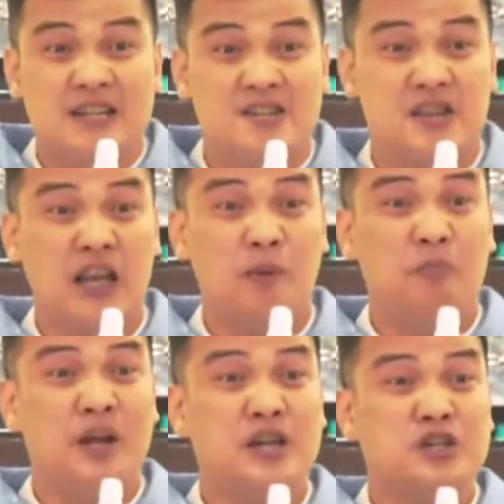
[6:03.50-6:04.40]
The
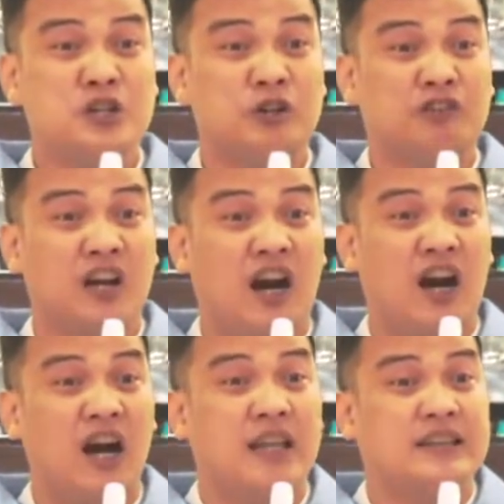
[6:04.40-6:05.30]
celebration of
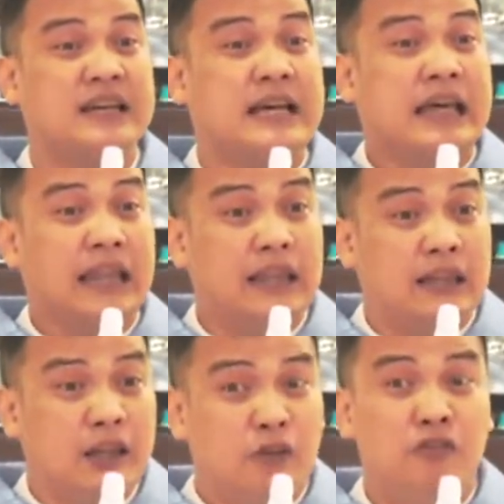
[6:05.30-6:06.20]
God
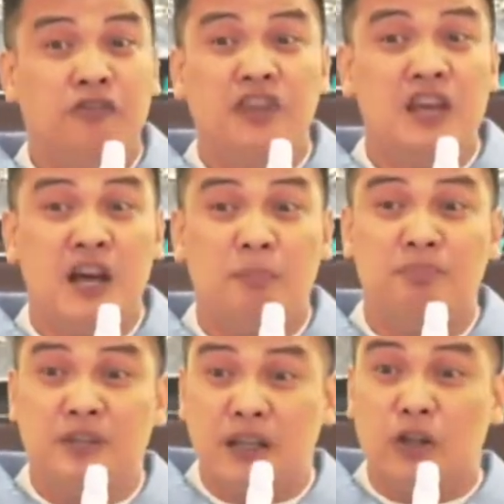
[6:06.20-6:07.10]
lifting up
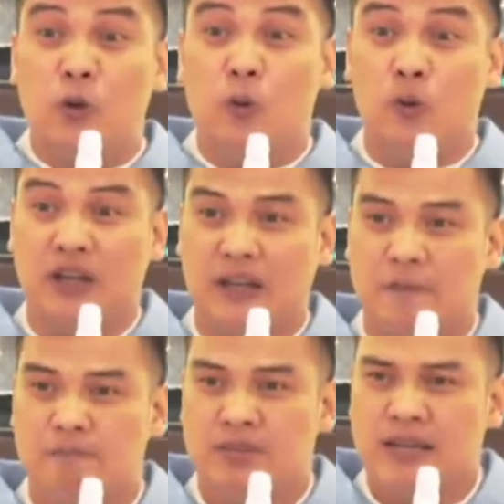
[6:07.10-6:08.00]
the lowly.
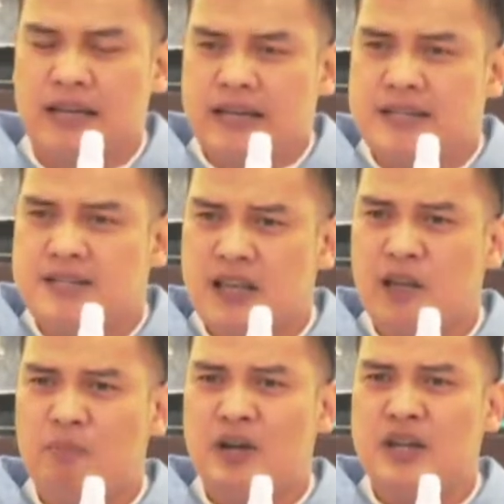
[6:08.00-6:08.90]
The
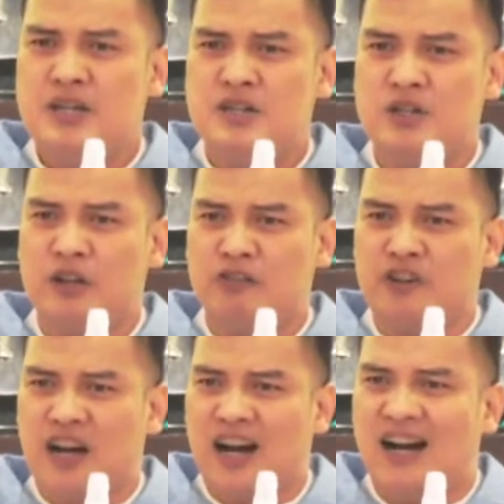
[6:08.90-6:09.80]
celebration
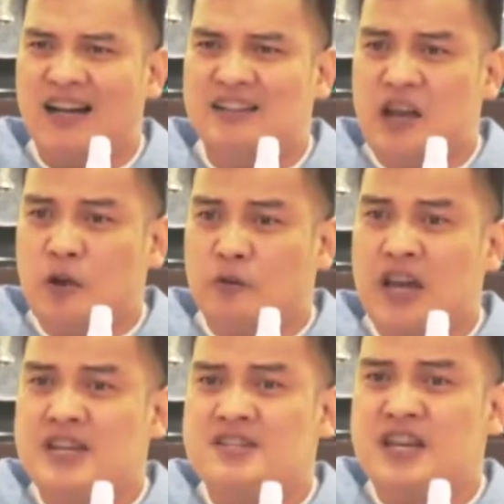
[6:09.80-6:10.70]
of God
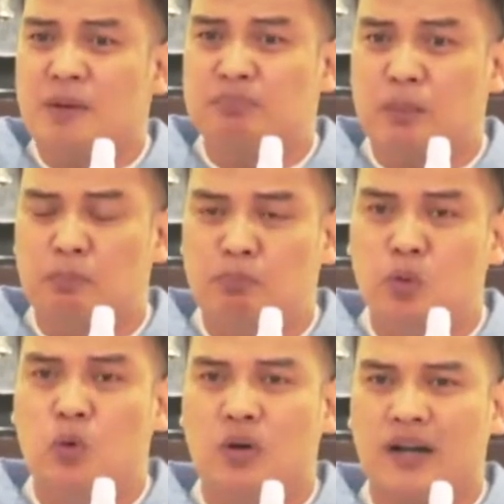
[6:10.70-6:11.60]
raising up the
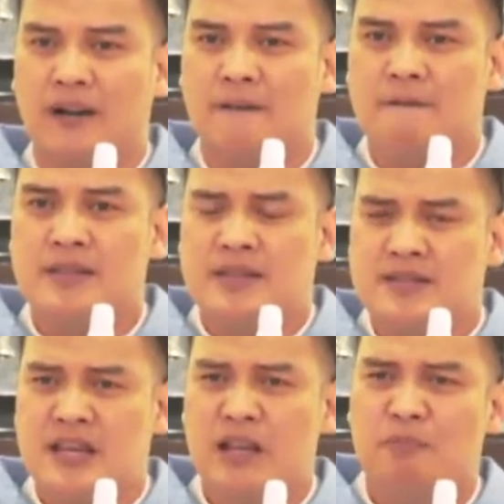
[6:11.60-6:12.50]
poor. The
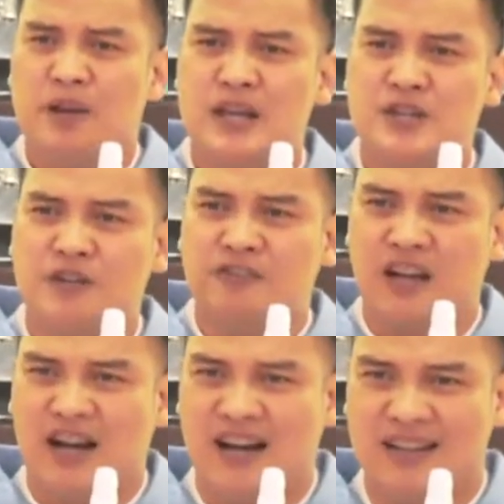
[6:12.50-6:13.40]
celebration
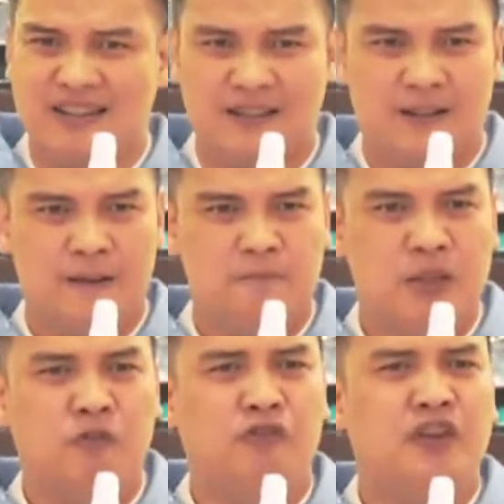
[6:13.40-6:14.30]
of God
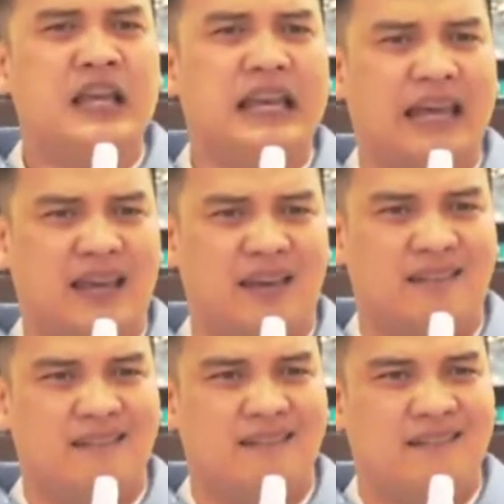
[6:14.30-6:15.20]
feeling
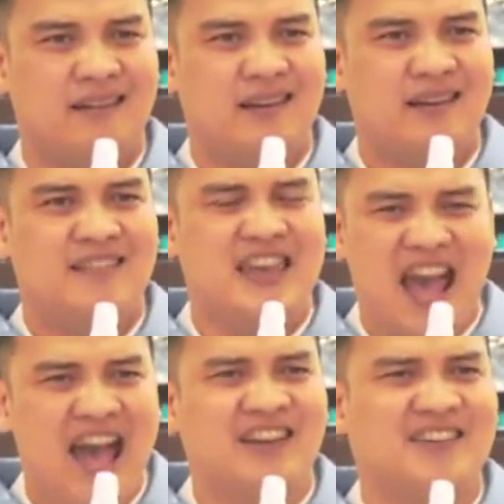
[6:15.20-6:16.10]
the
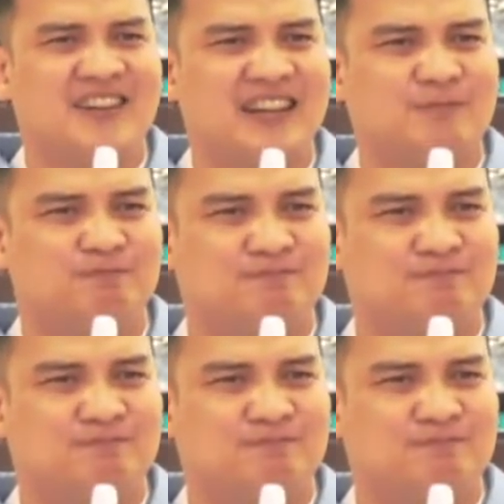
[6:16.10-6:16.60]
hungry.